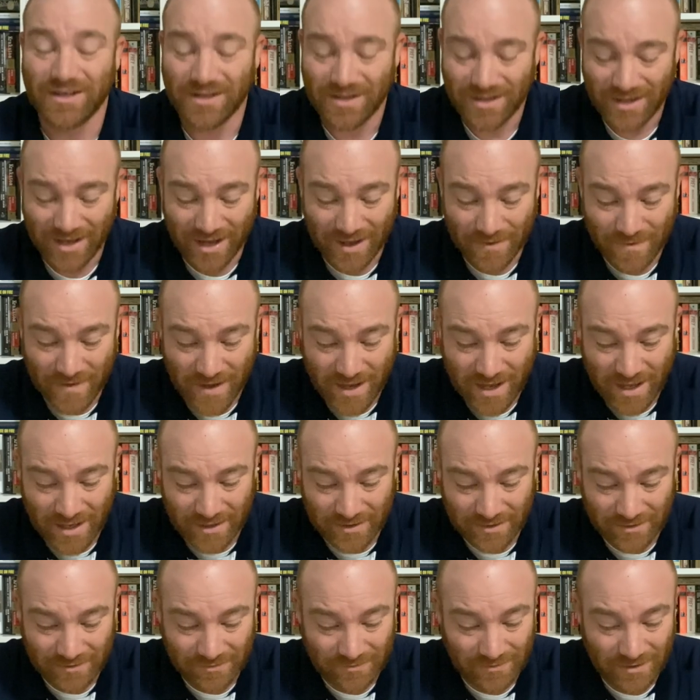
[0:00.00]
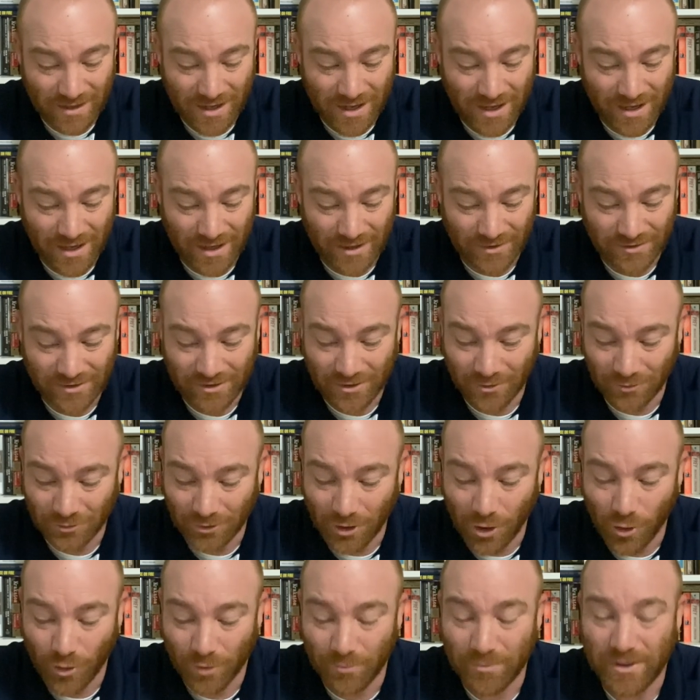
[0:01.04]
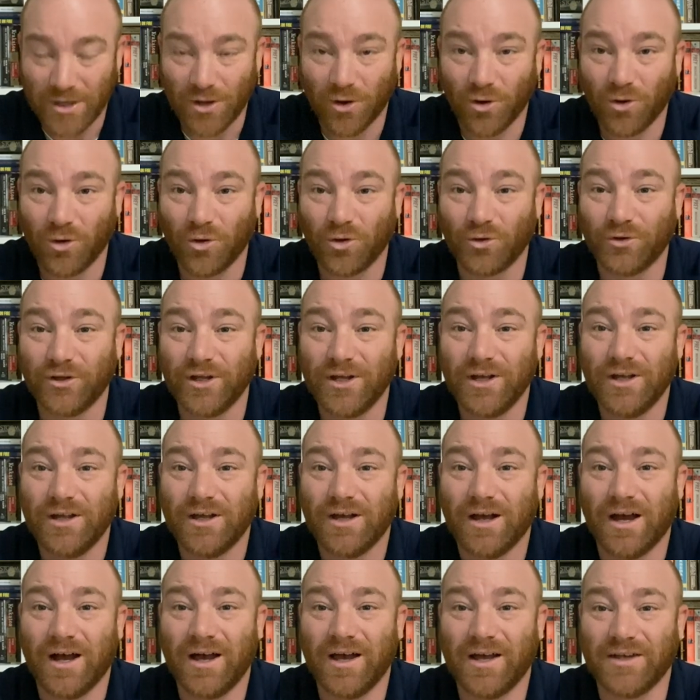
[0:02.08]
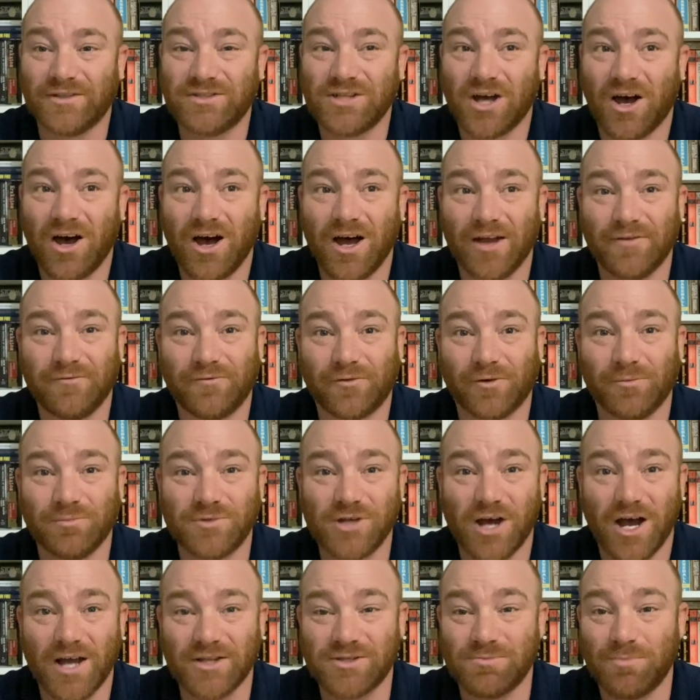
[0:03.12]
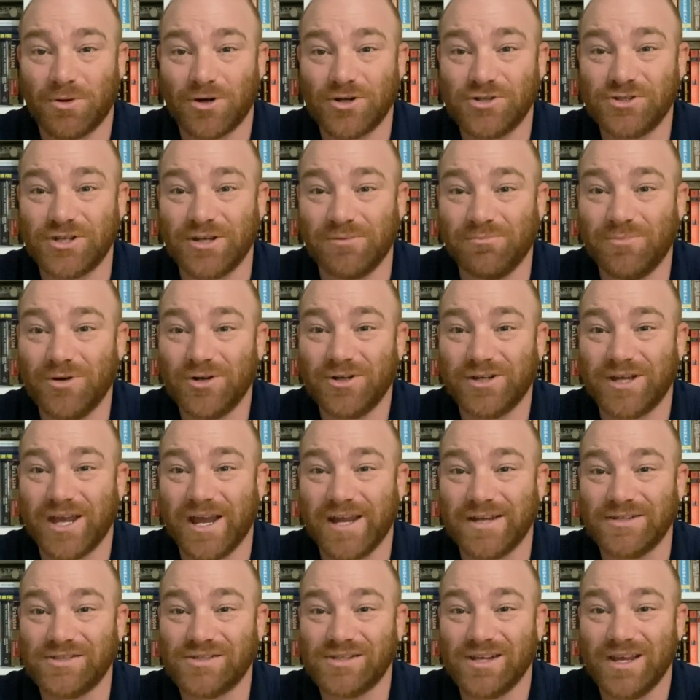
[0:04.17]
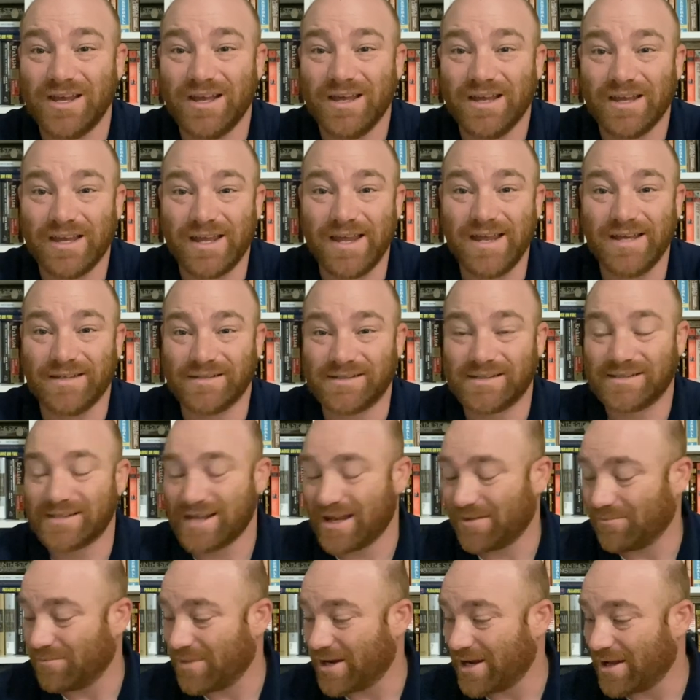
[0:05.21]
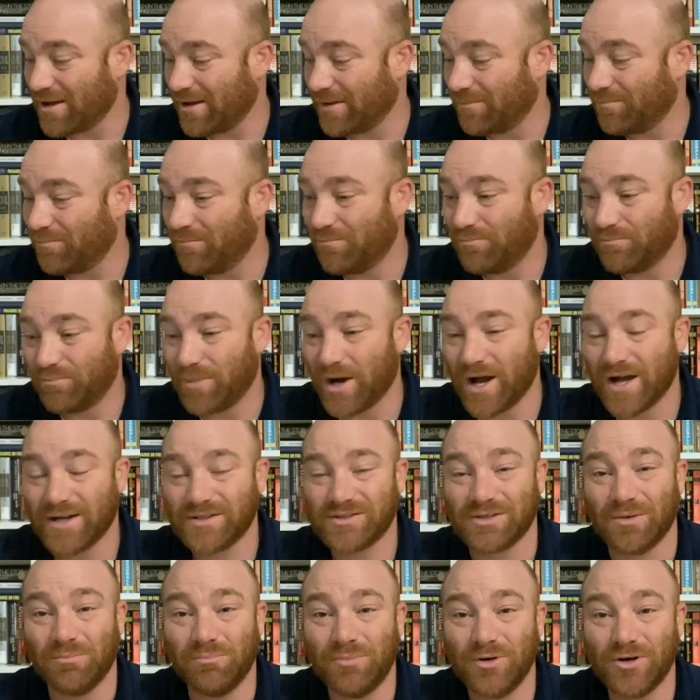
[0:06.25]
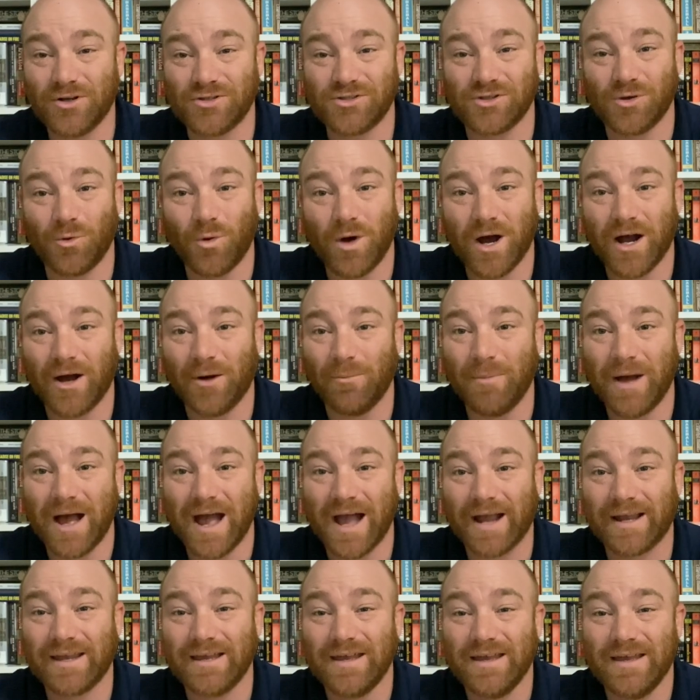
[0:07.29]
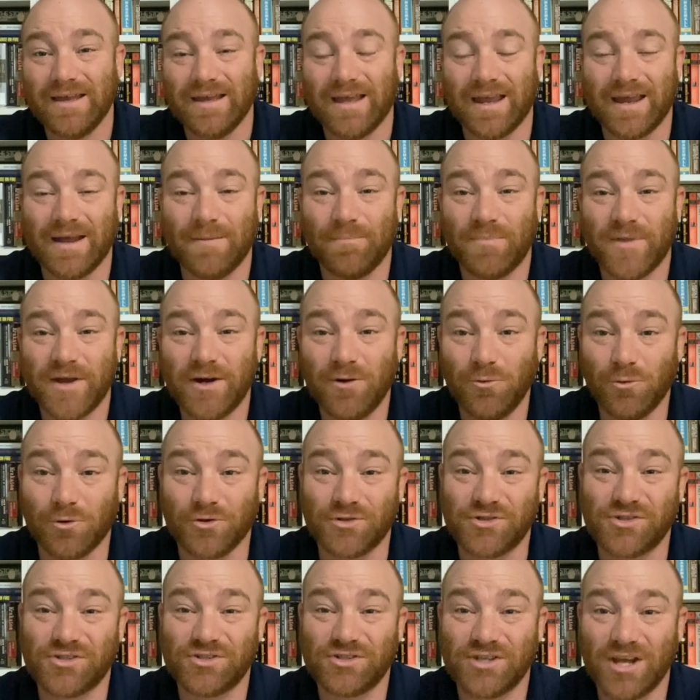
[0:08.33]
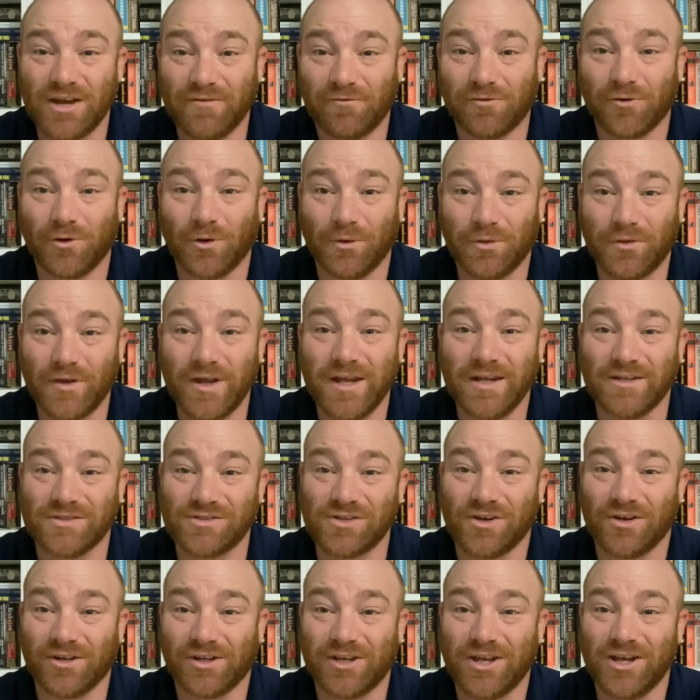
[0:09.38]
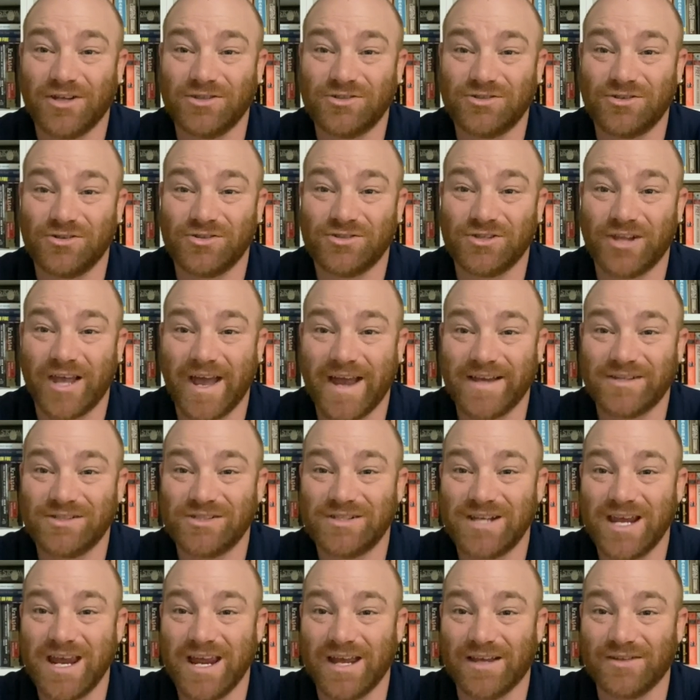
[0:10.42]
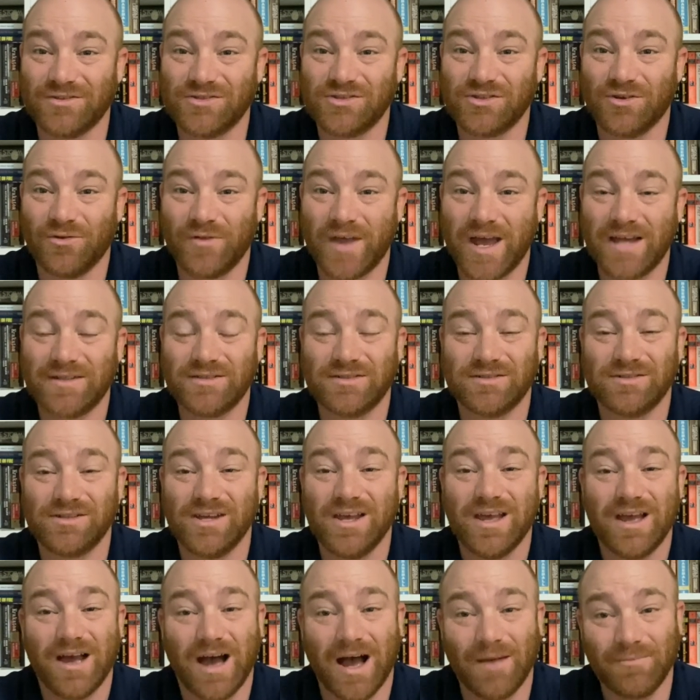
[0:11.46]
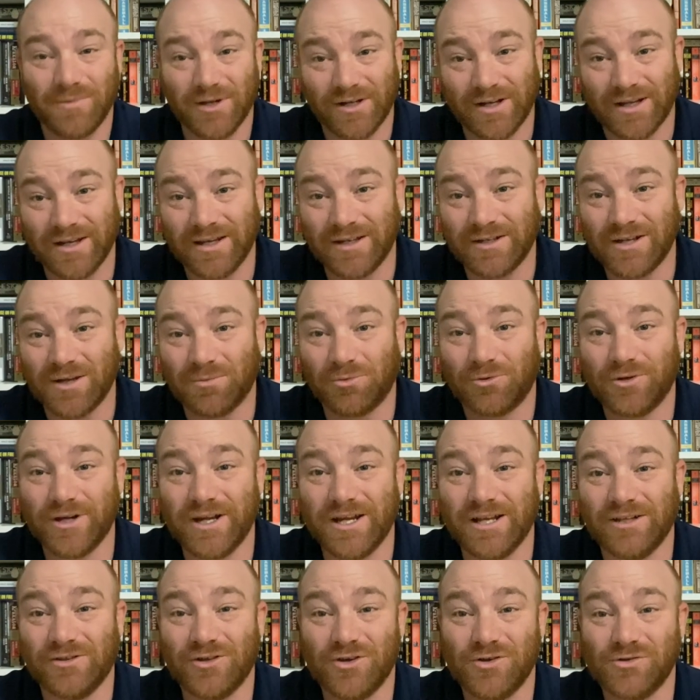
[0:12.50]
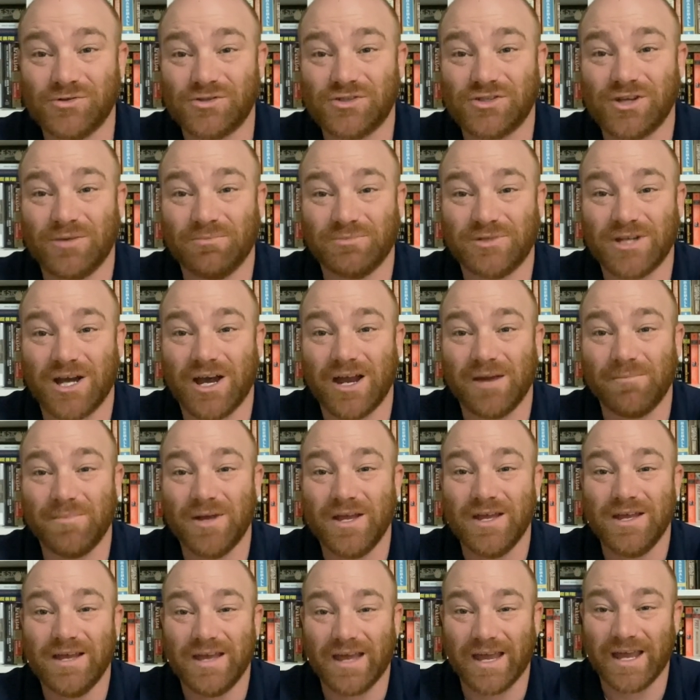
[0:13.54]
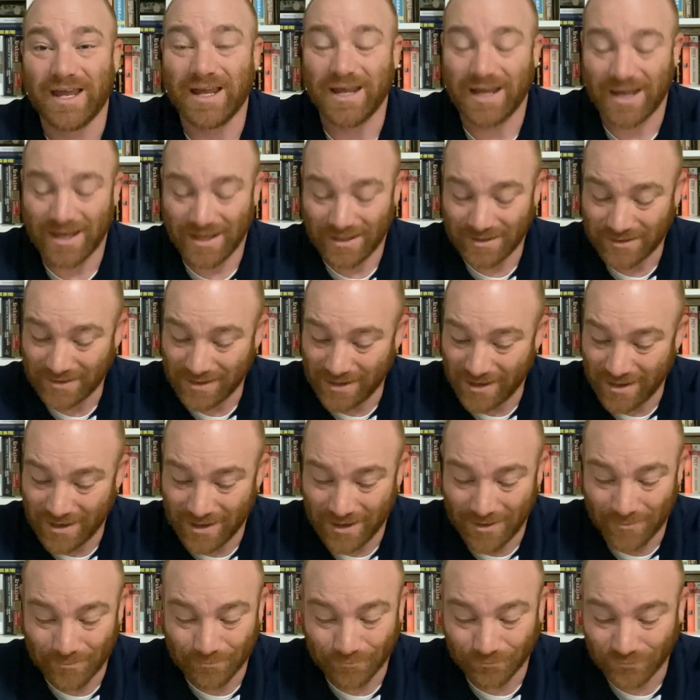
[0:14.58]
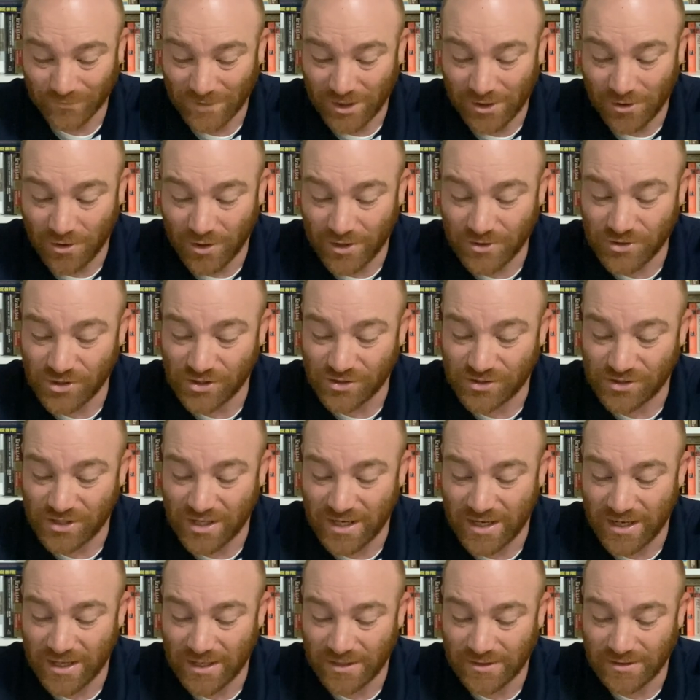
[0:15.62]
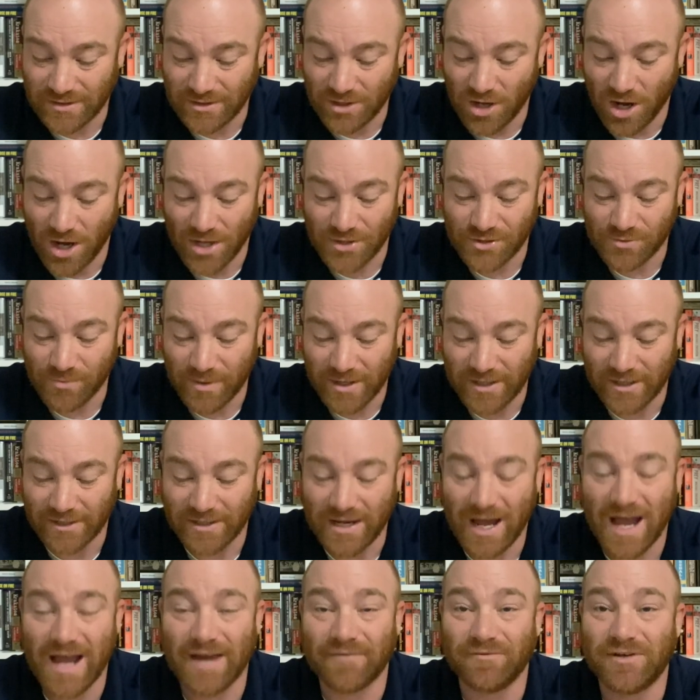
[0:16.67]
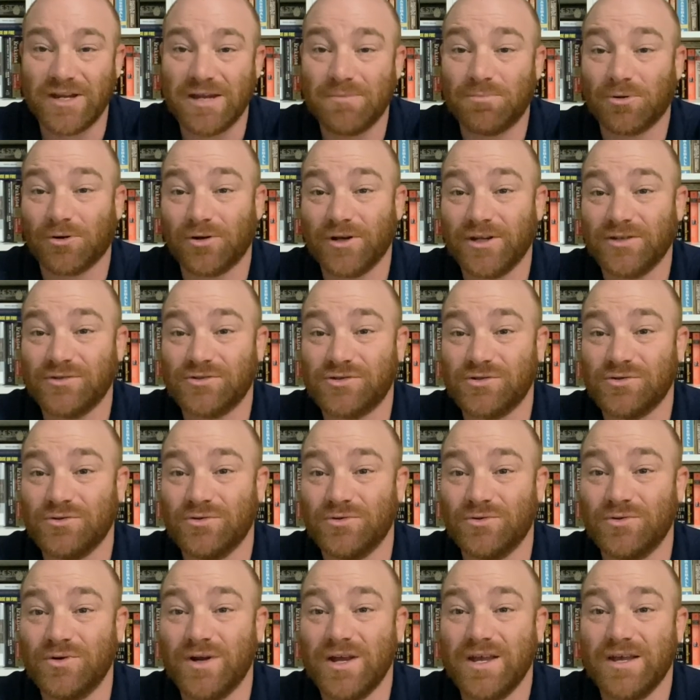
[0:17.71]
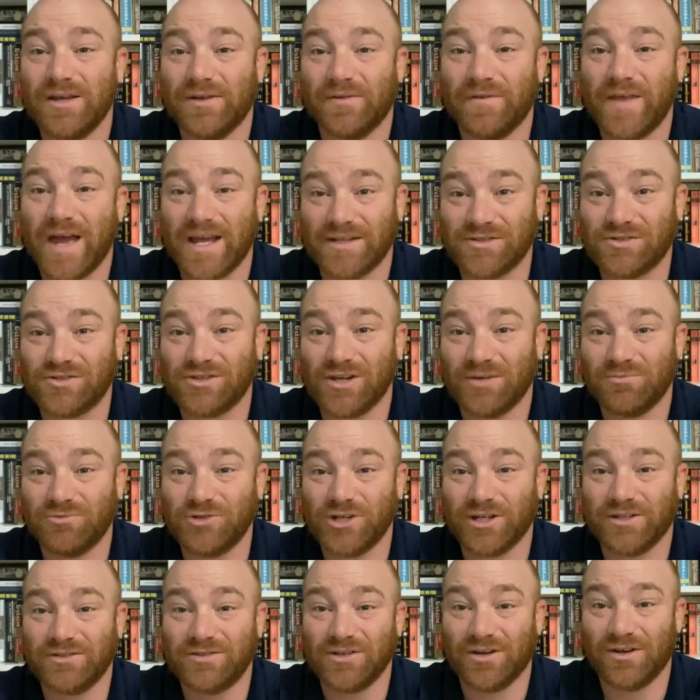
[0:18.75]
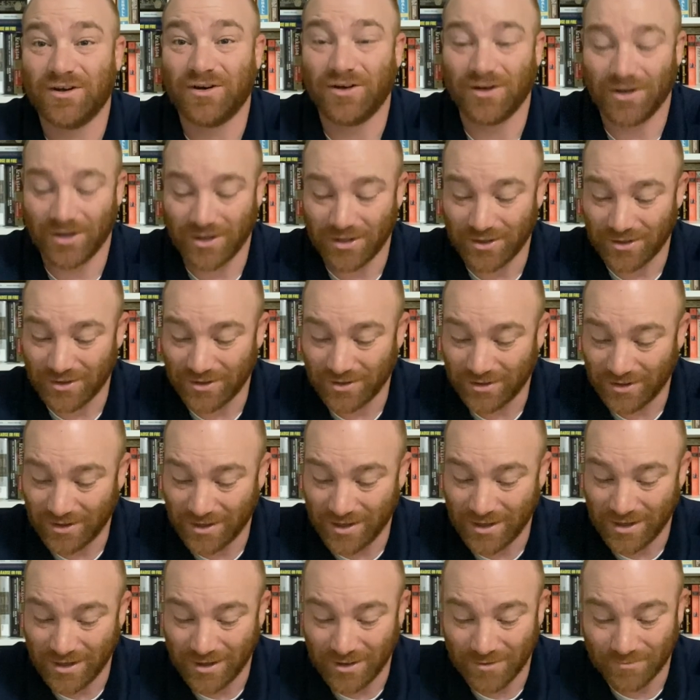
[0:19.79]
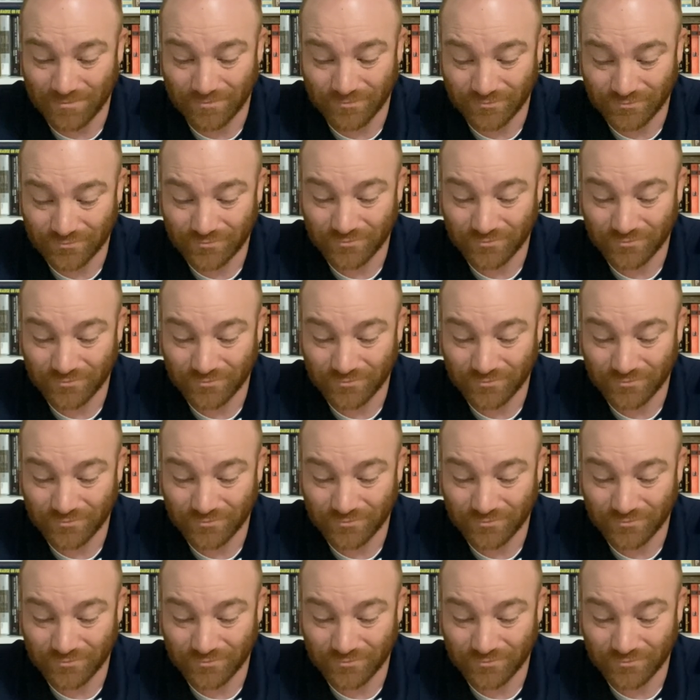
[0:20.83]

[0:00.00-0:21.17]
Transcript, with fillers: And then, uh, you know, lo and behold, uh, Todd from Todd's Bursting Bookcase, he had sent me a box of books a while back, and there were several things on Custer's Last Stand. So that's, I'm going to end up reading those sometime. And, um, you know, it just, it caused me to dive deeper into that subject on, um,